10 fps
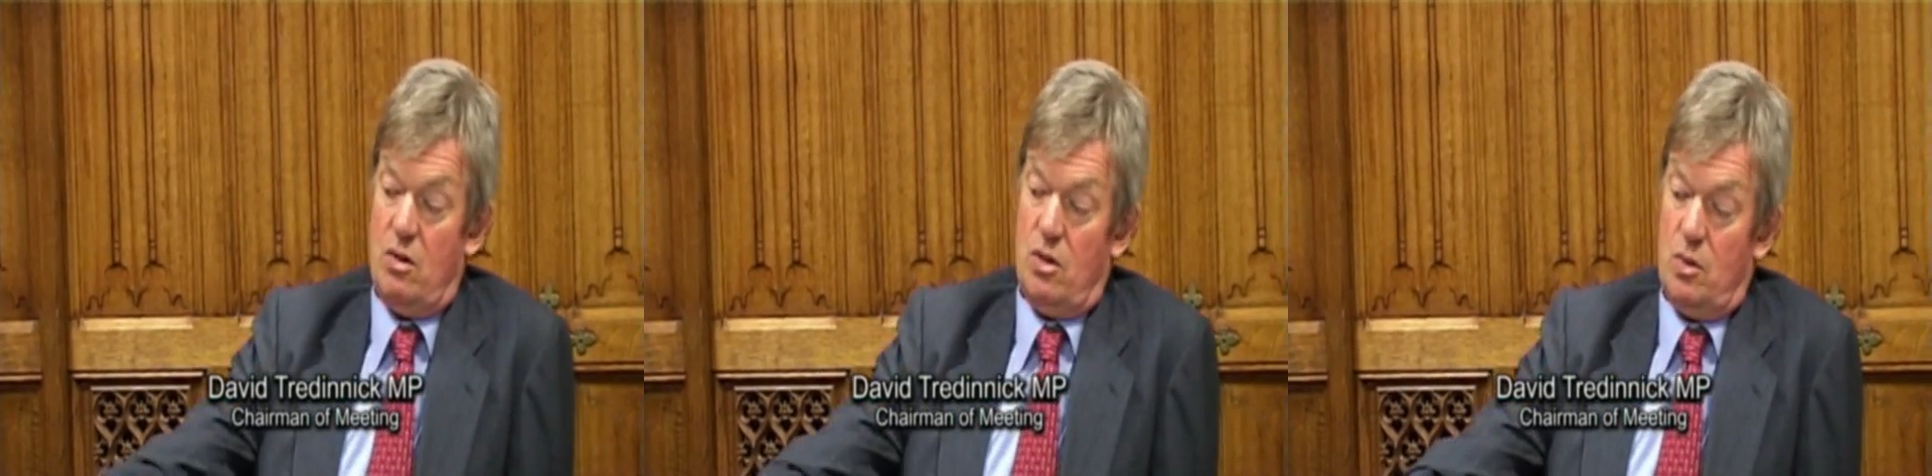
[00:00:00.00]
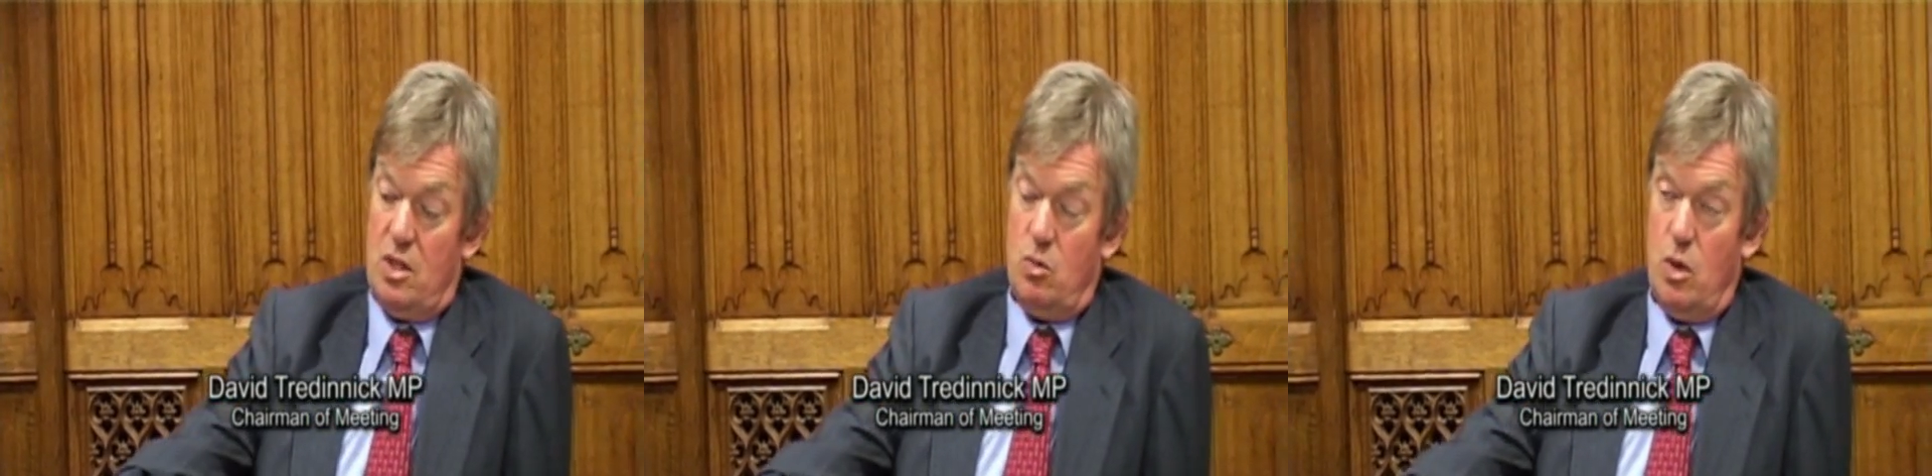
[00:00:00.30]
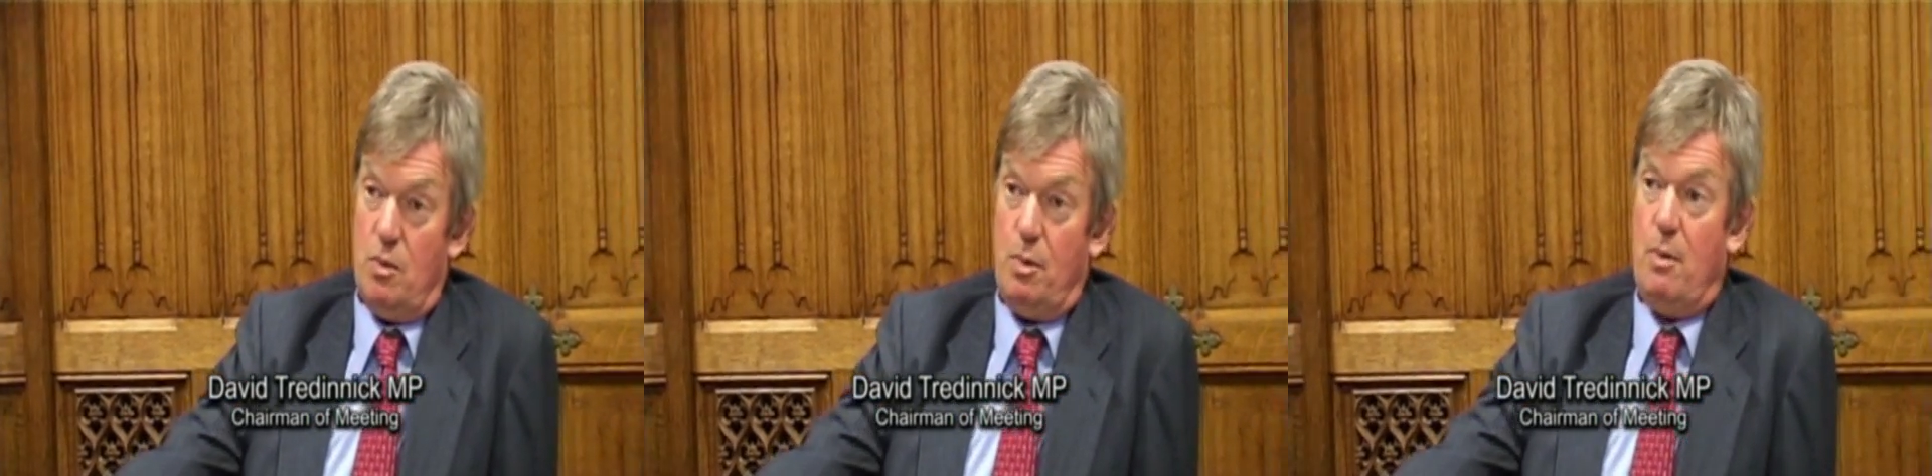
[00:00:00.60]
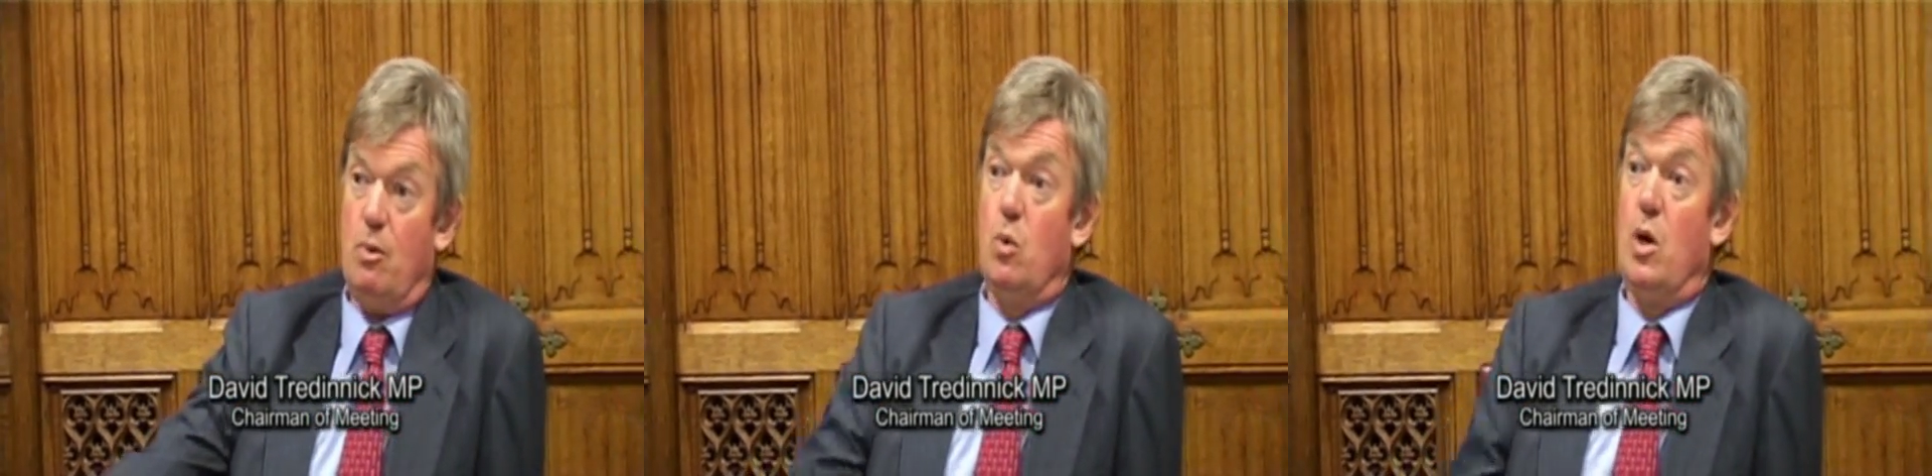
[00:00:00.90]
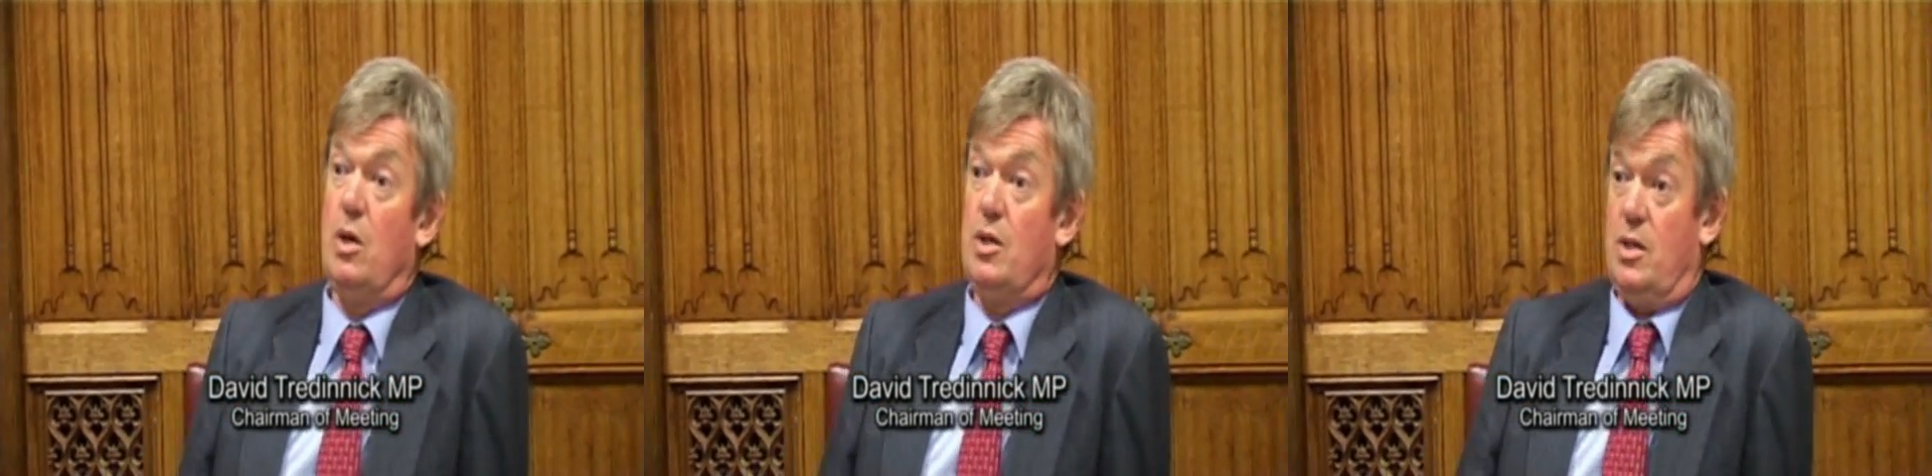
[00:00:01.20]
look, this is what the people
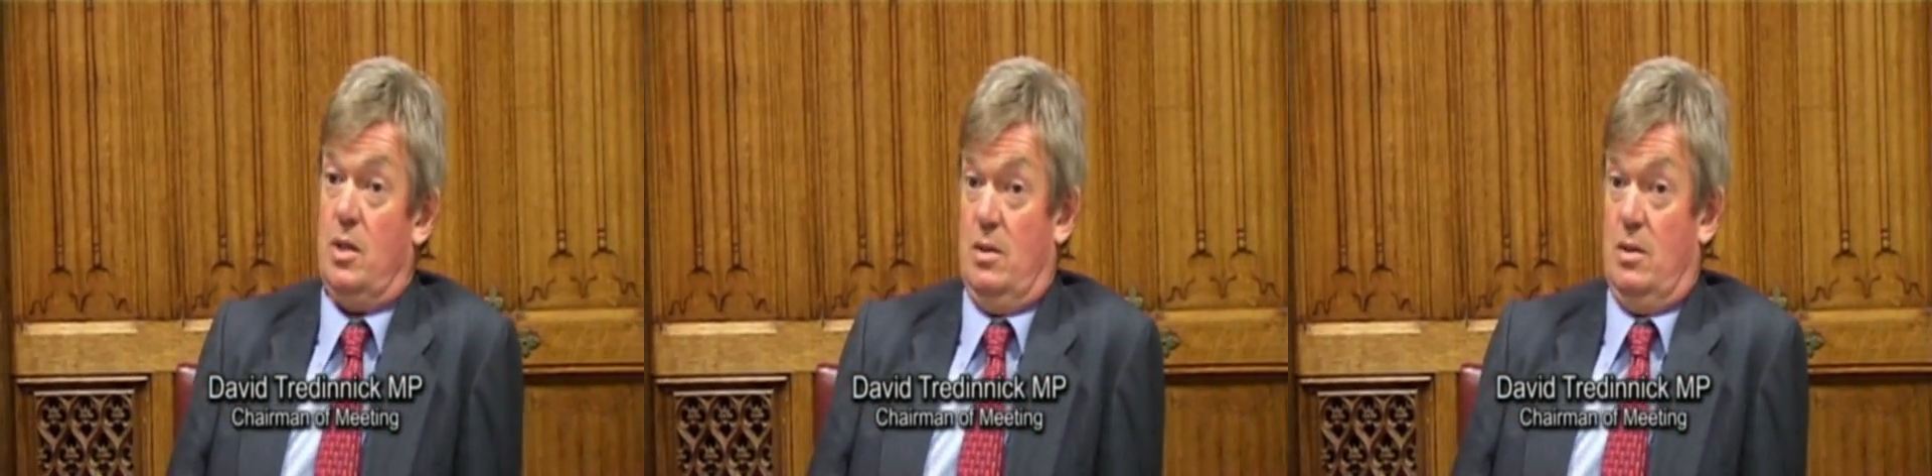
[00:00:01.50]
want.